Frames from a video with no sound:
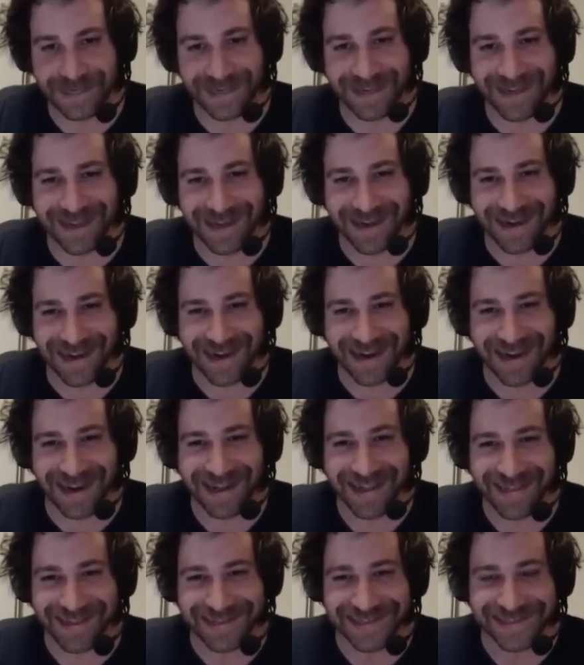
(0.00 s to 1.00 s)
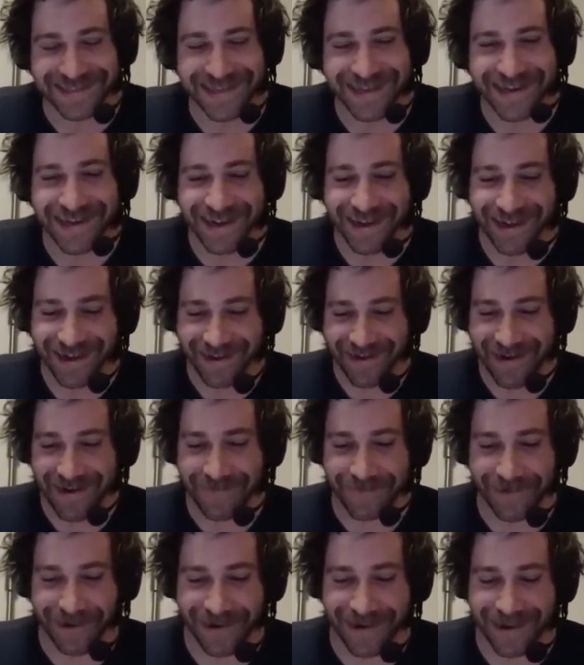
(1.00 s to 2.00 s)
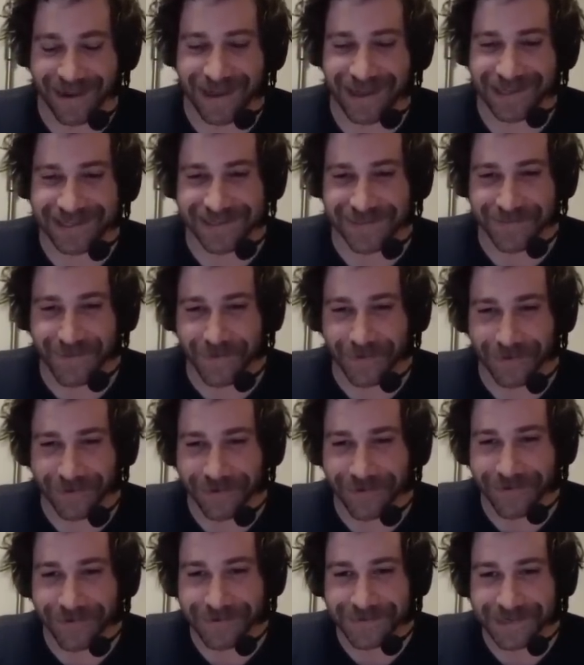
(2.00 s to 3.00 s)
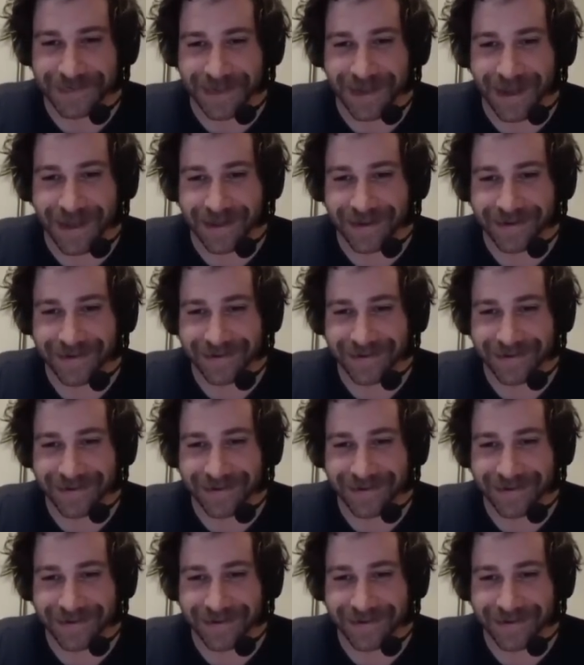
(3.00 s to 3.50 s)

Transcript: is this is it. All right, we're gonna get some more loot tonight.